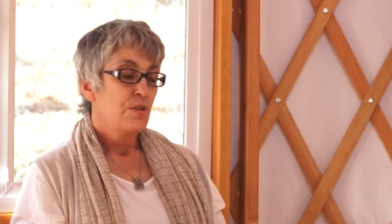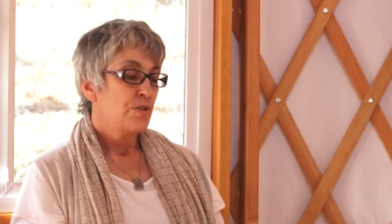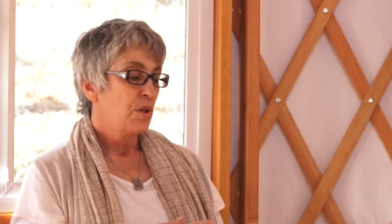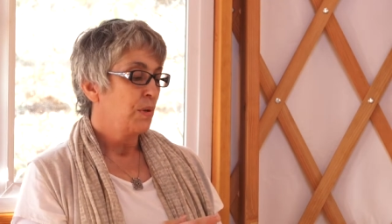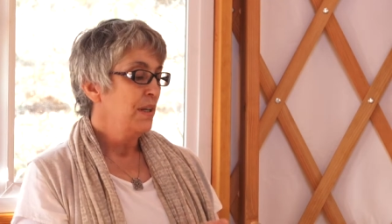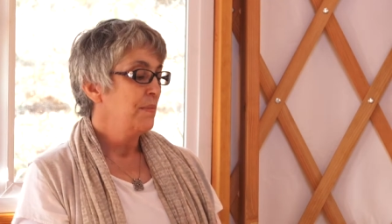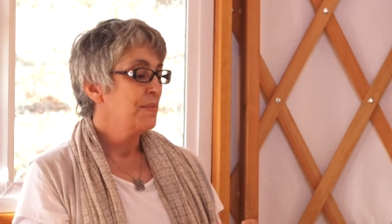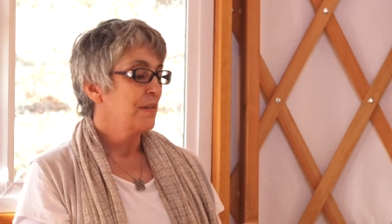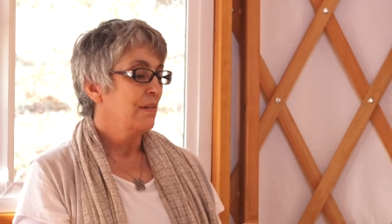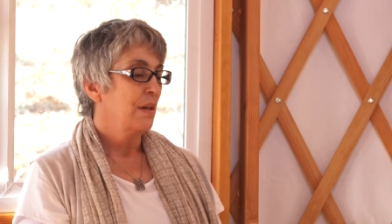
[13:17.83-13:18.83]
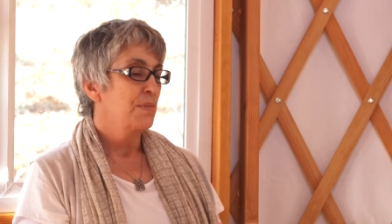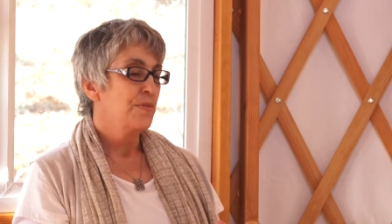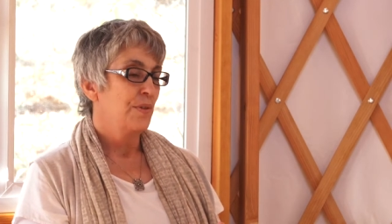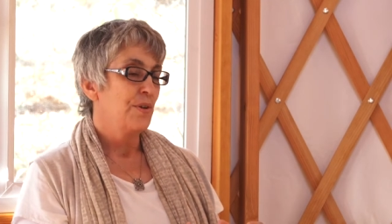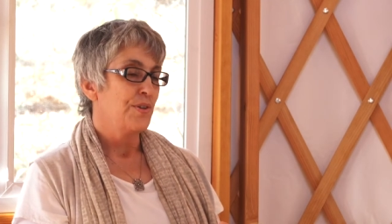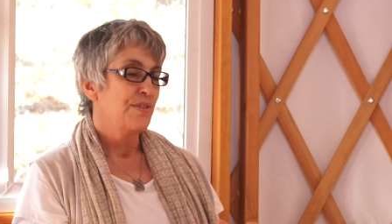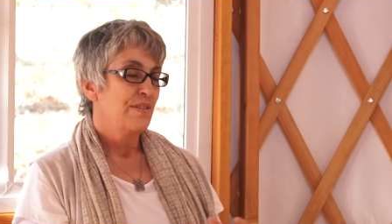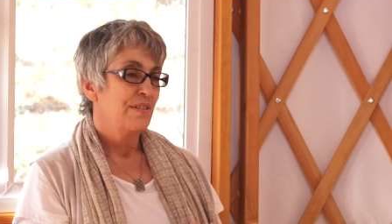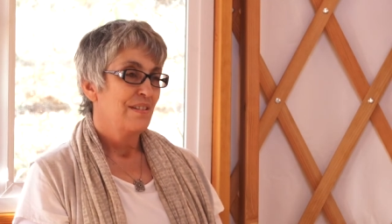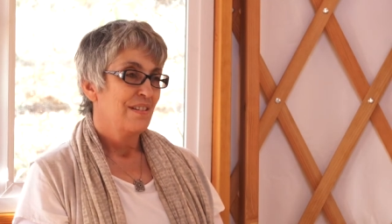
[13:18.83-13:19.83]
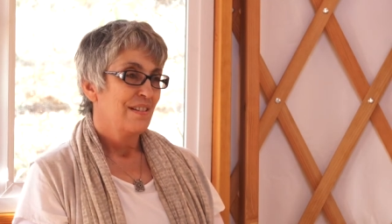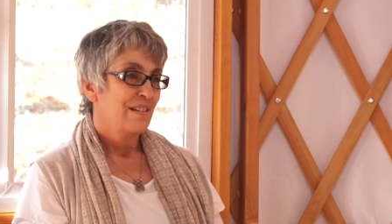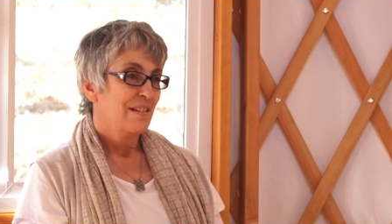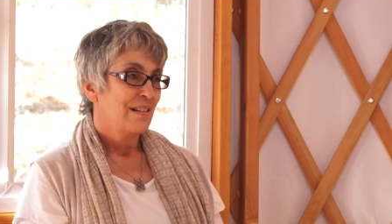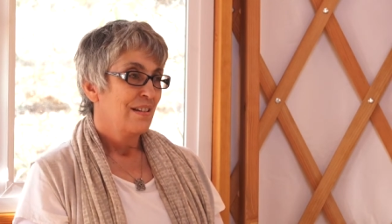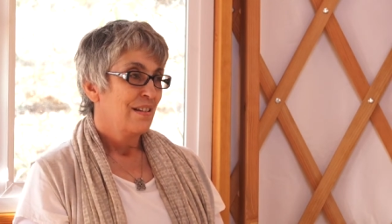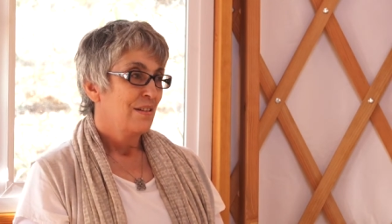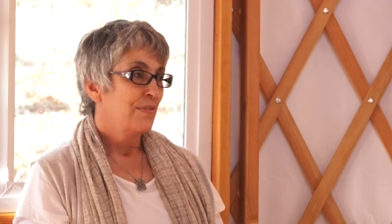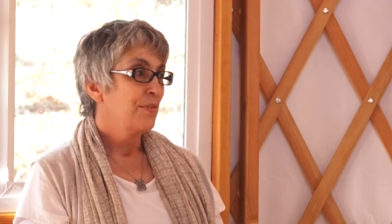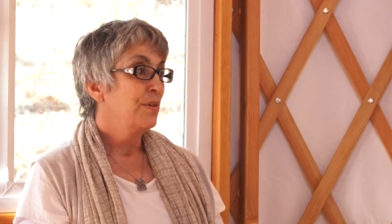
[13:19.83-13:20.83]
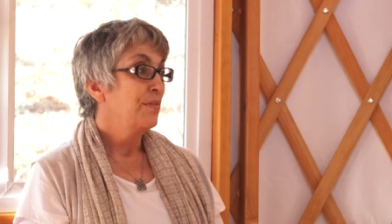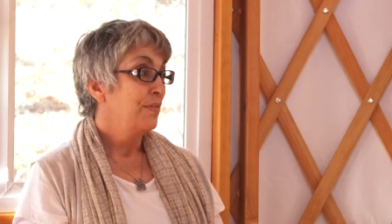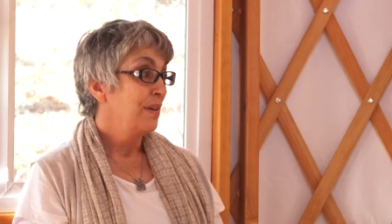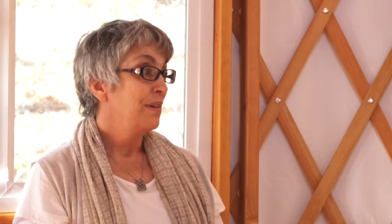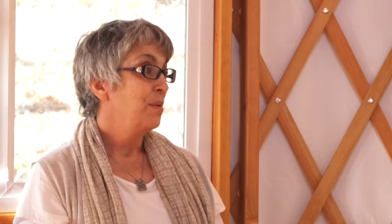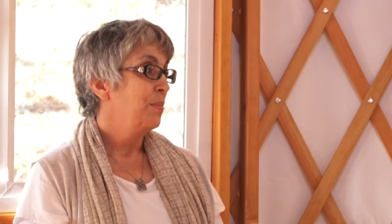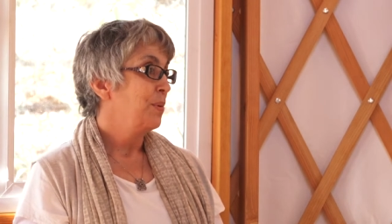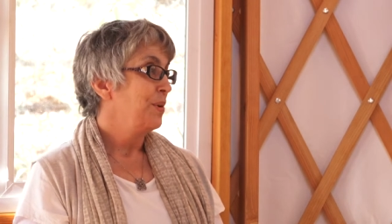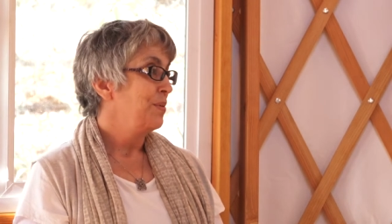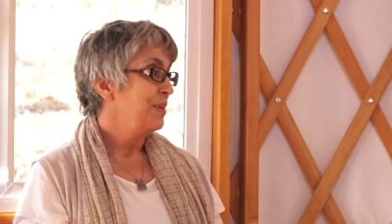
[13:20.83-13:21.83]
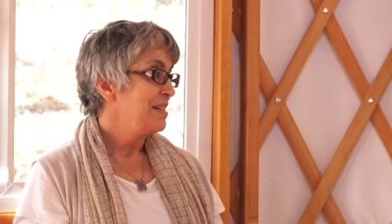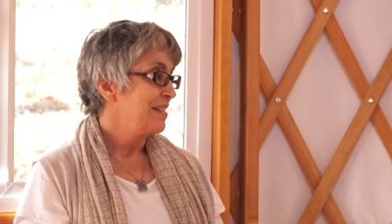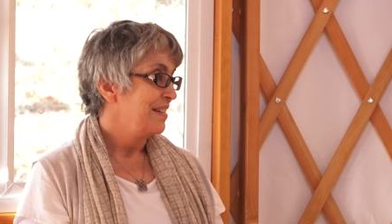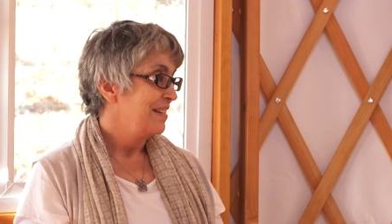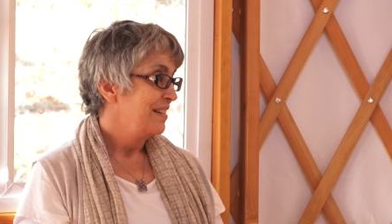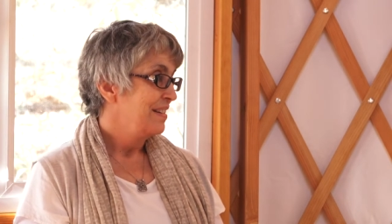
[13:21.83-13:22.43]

So ahimsa comes first for a very important reason.